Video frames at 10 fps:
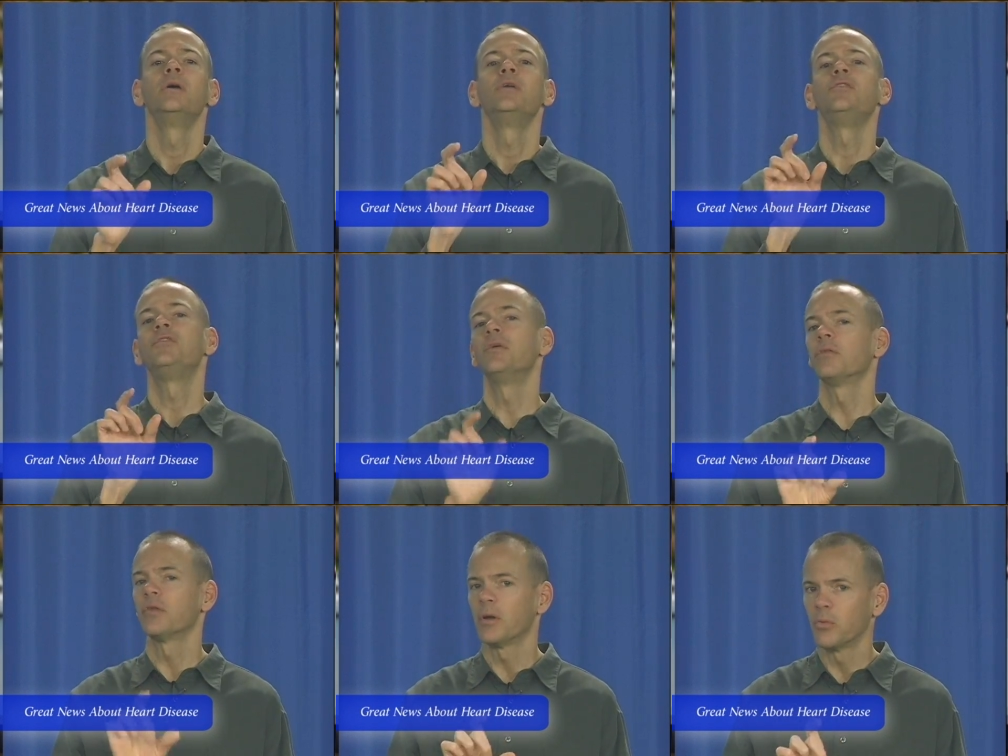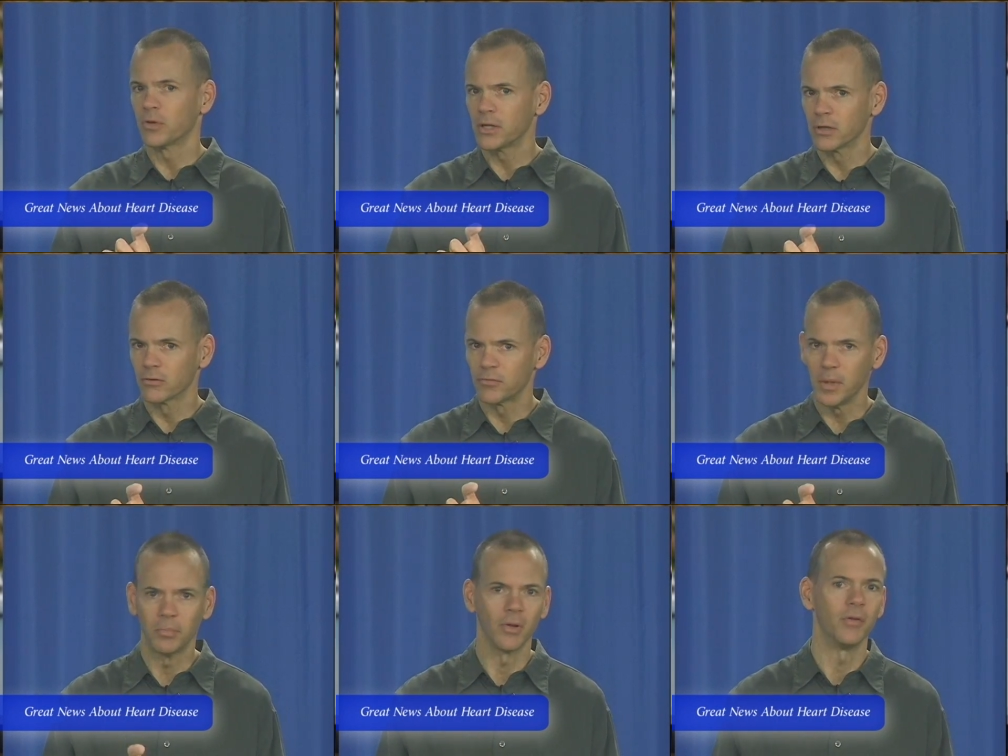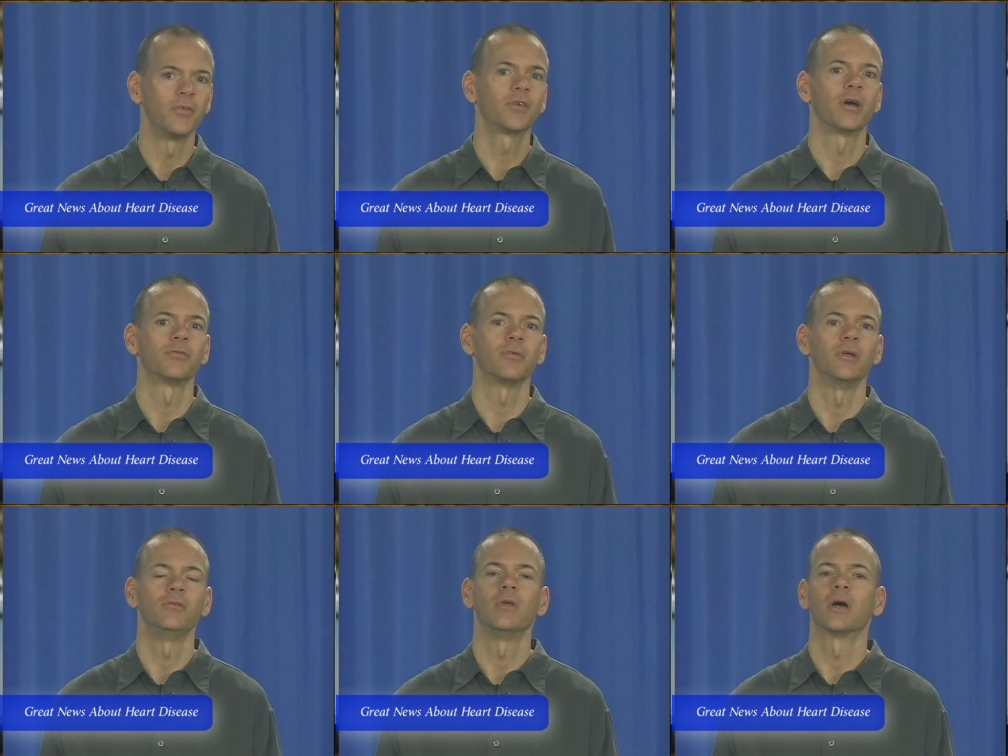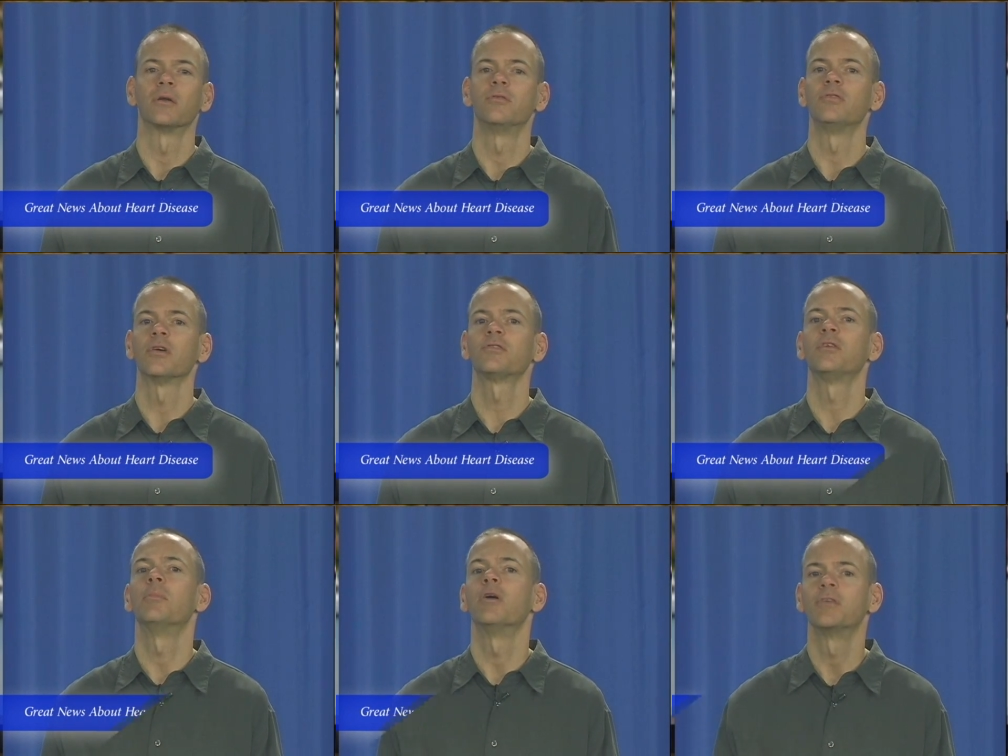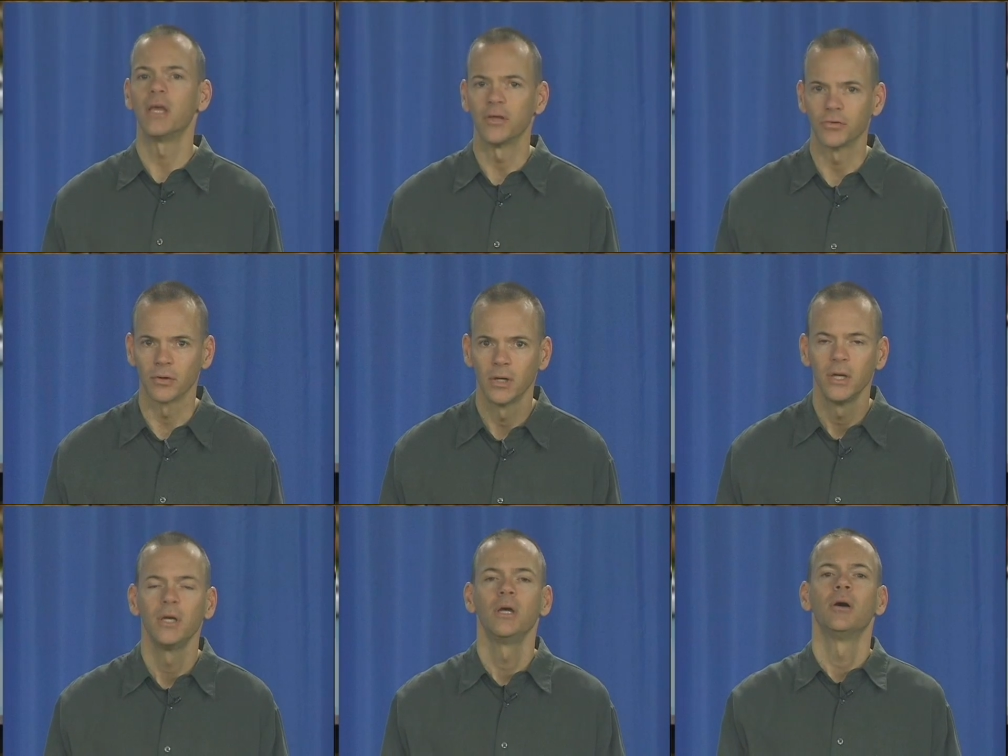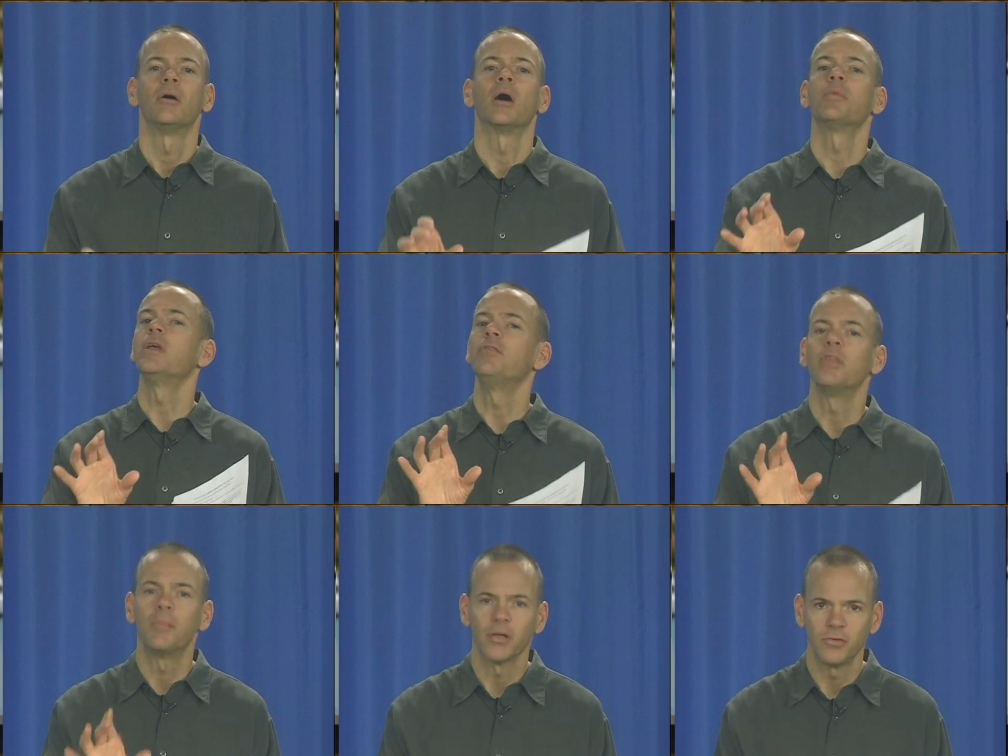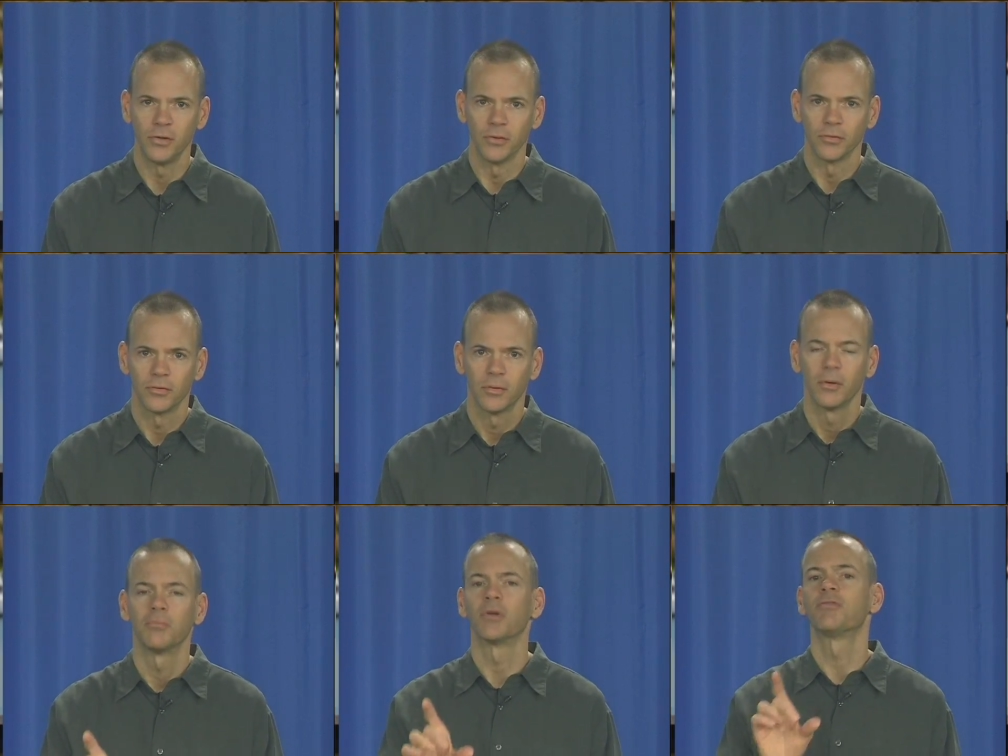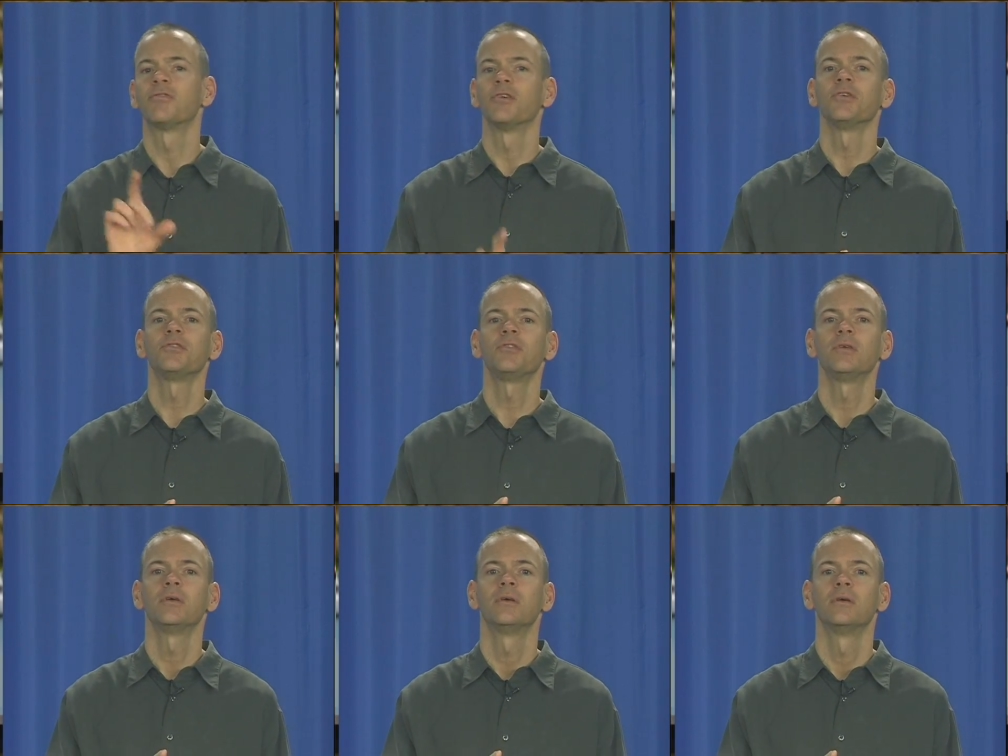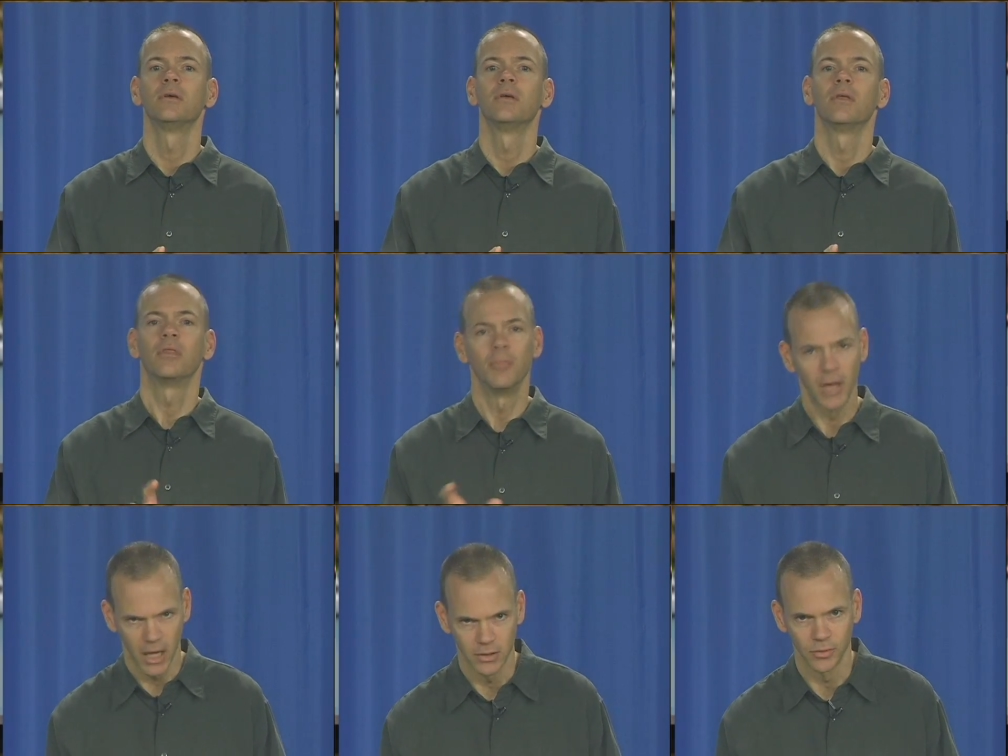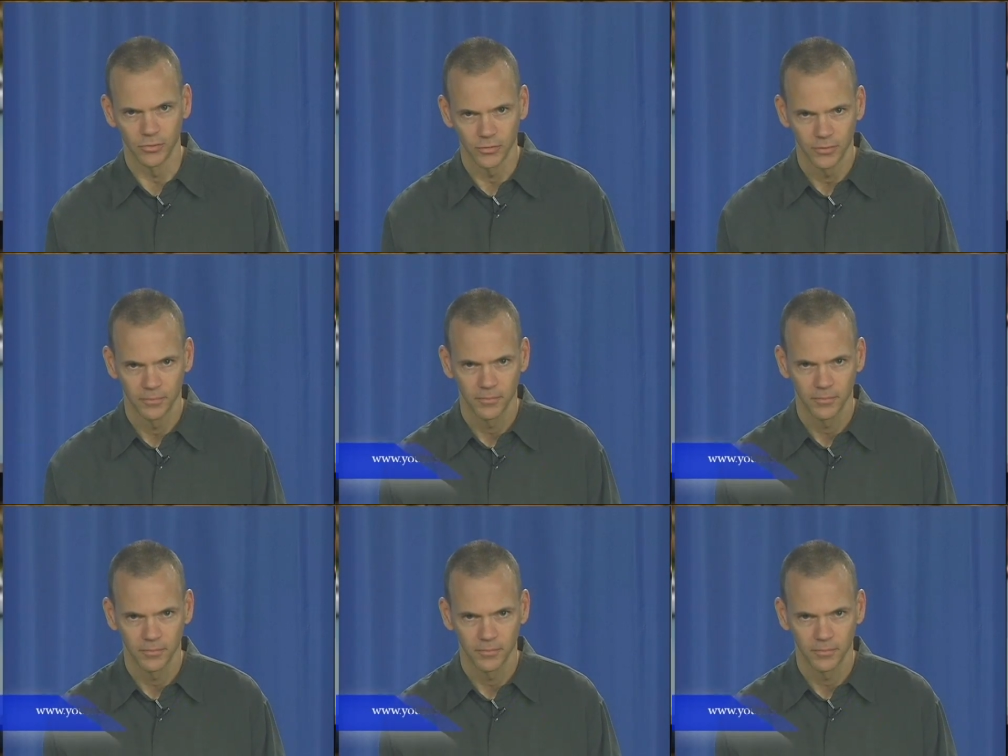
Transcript: Still the number one killer of people in this country, uh, just above cancer. I'm going to give you the best news. But first, the bad news.